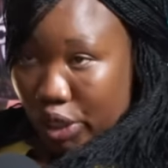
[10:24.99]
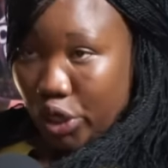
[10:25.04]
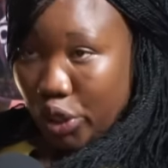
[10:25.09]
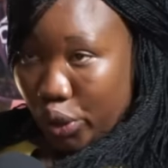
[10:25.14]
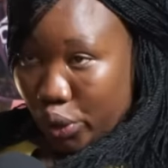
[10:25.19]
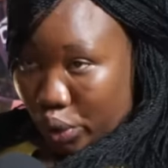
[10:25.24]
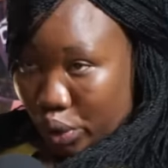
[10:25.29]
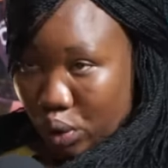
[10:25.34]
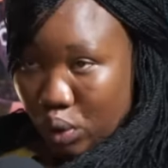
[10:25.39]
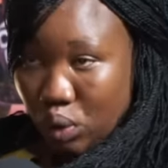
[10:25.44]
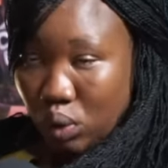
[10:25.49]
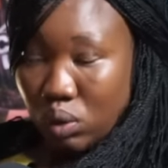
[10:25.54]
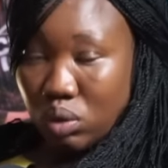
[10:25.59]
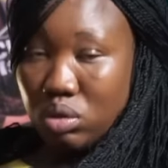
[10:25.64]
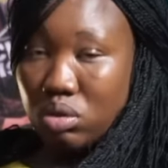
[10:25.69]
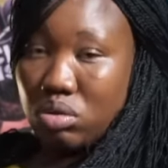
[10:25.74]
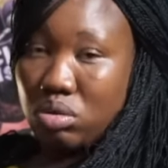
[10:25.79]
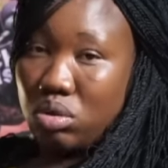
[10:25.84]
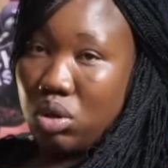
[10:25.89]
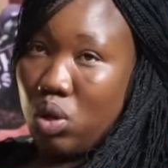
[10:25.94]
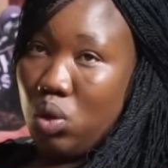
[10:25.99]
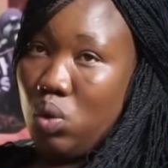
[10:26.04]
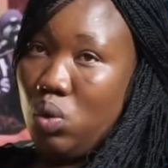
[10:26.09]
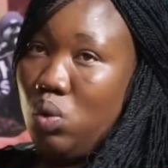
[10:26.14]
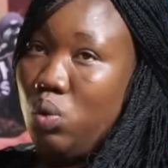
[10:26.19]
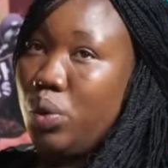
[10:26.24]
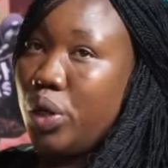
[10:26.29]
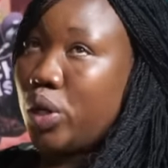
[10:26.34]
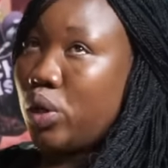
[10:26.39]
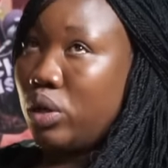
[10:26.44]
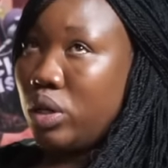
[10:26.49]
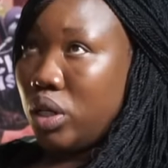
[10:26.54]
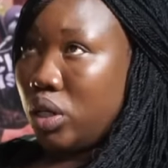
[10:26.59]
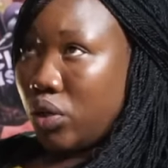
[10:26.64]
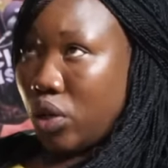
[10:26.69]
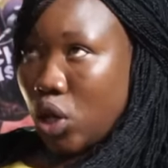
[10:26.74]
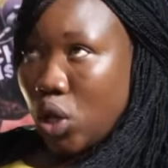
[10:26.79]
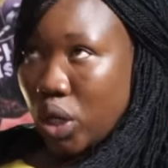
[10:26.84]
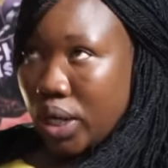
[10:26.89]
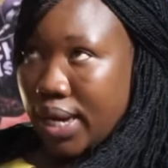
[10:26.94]
You know, so we couldn't
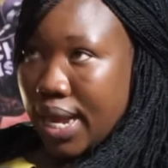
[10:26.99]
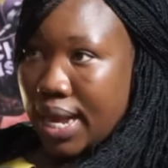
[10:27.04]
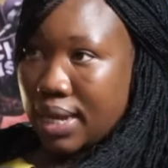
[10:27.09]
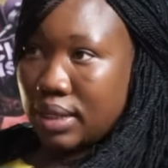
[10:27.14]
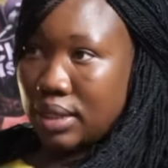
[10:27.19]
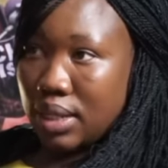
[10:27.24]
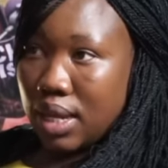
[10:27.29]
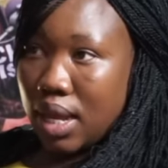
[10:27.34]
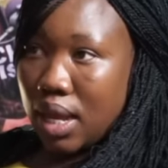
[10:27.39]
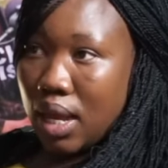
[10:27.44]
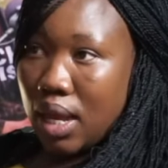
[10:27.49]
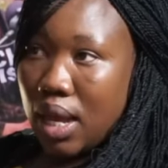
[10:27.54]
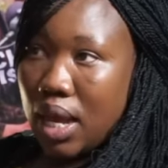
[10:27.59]
recognize her.